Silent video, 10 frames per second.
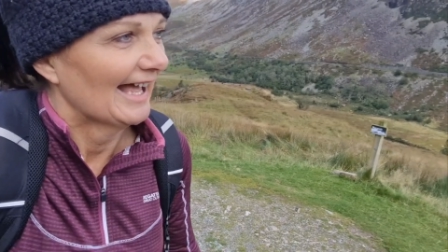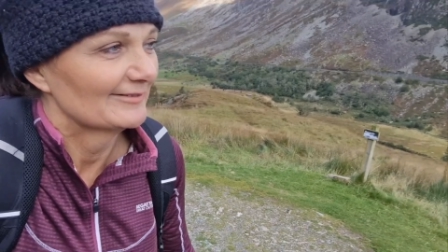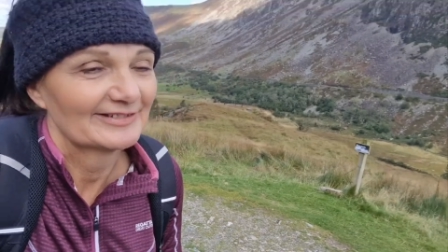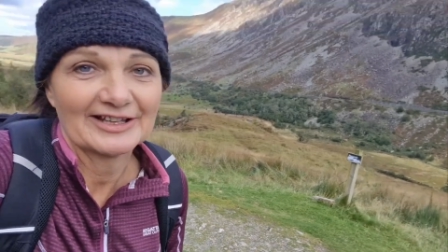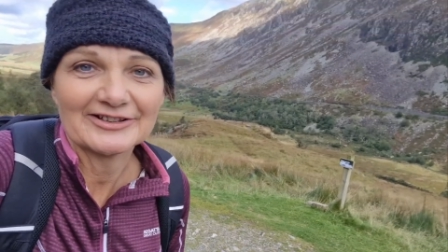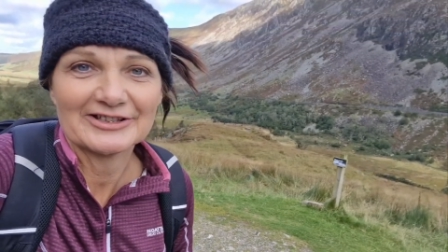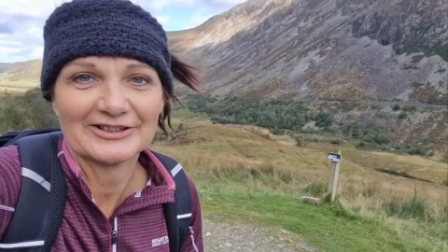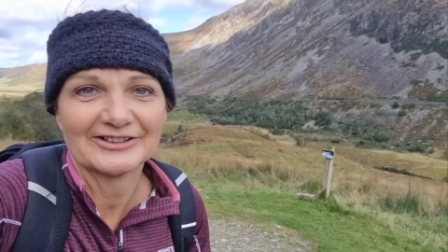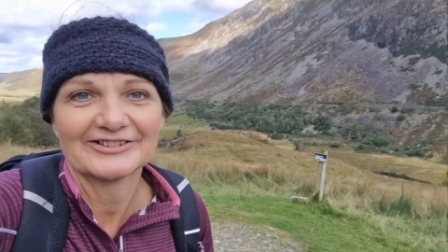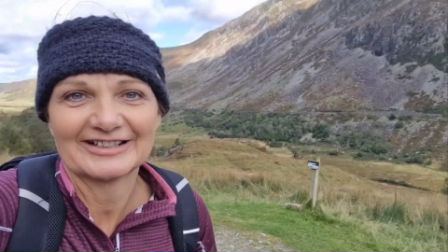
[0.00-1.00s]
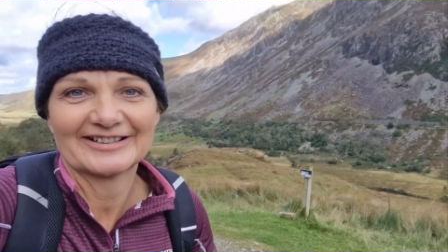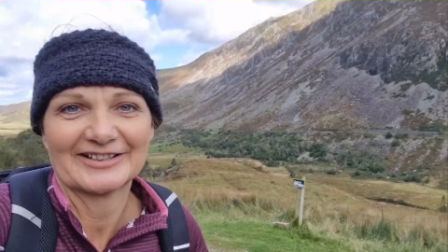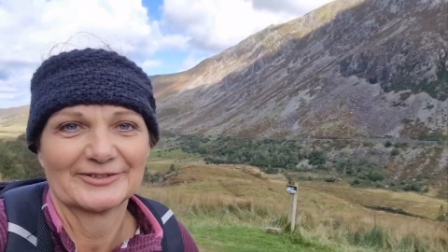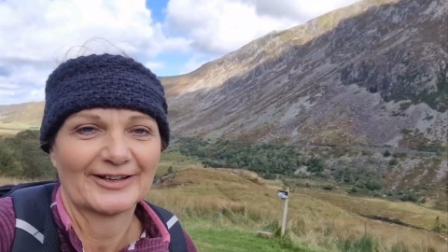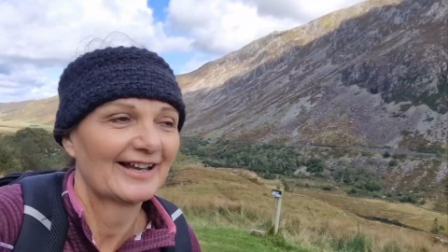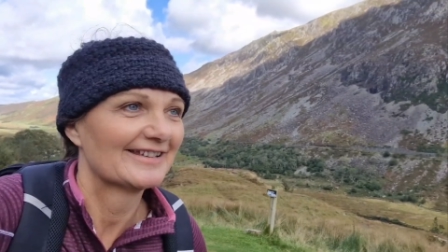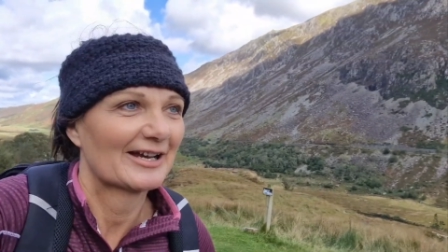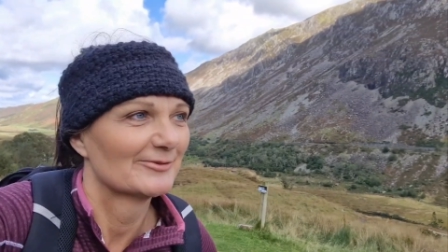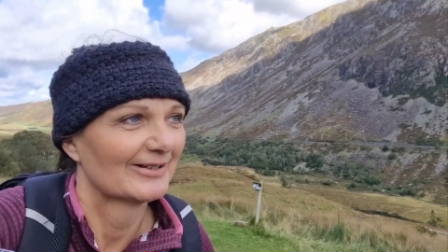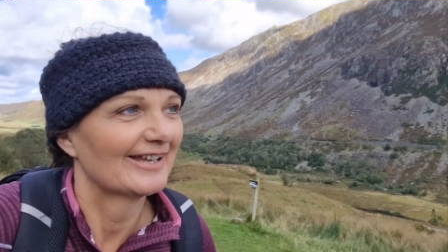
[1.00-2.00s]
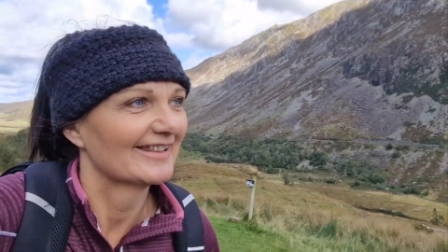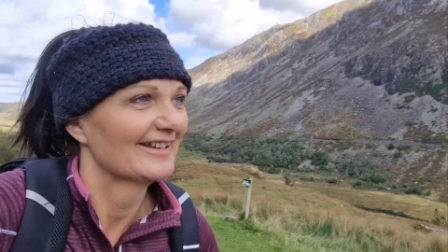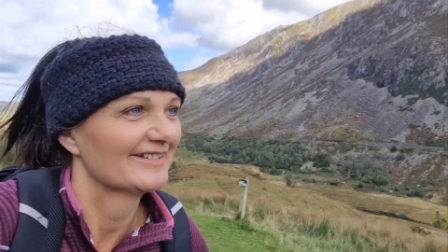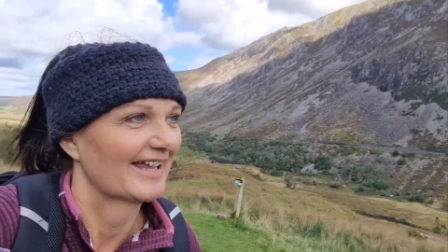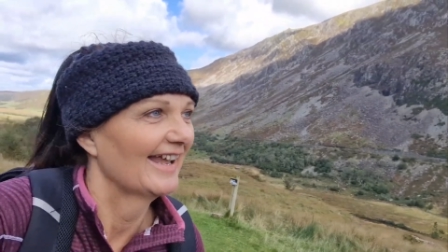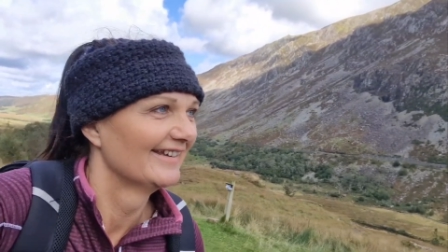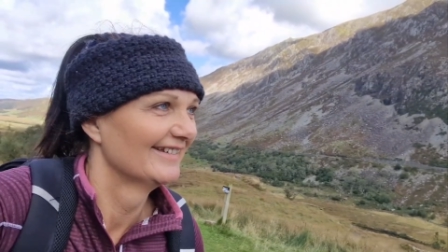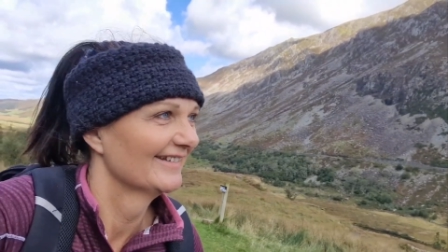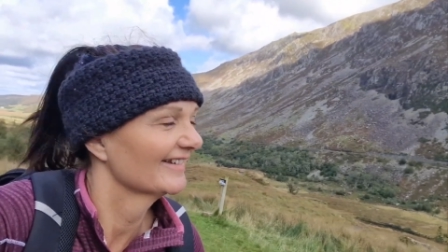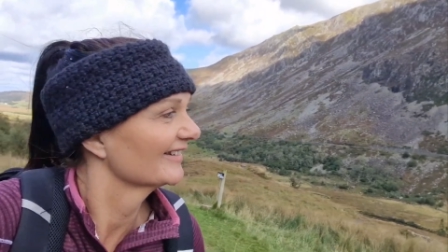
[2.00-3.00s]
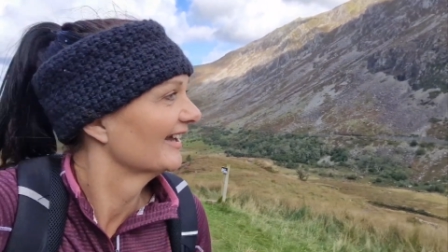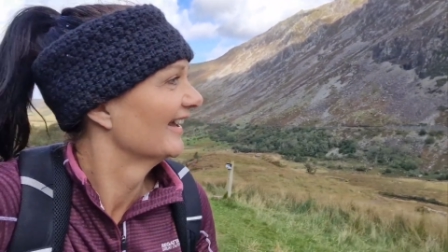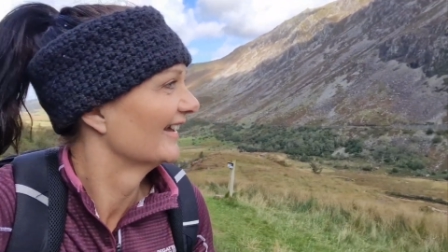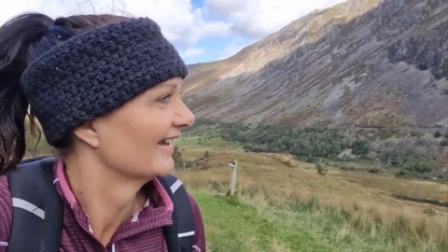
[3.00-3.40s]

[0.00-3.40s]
I'm so curious to find out where this ends.